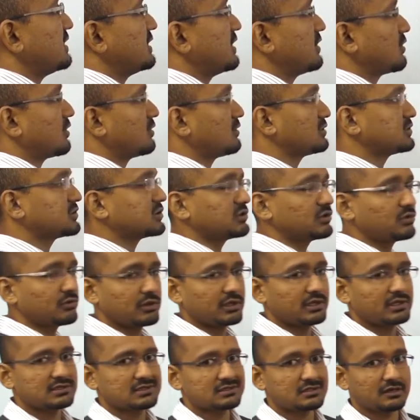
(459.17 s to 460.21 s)
they're also
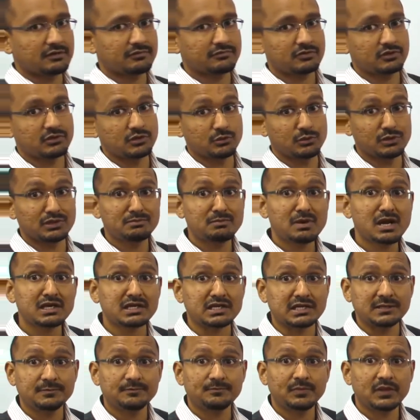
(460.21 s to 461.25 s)
doing stuff to do with
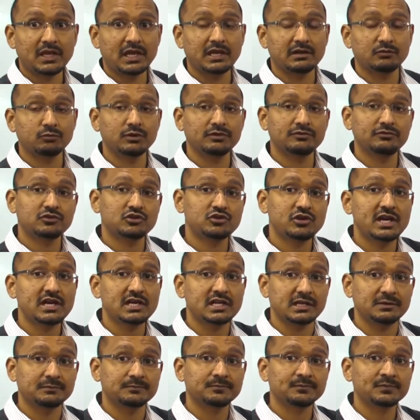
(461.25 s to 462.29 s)
money and with
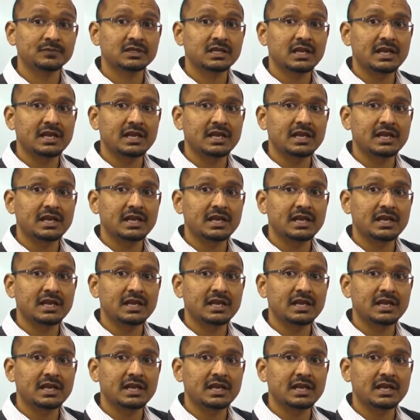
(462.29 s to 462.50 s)
trading.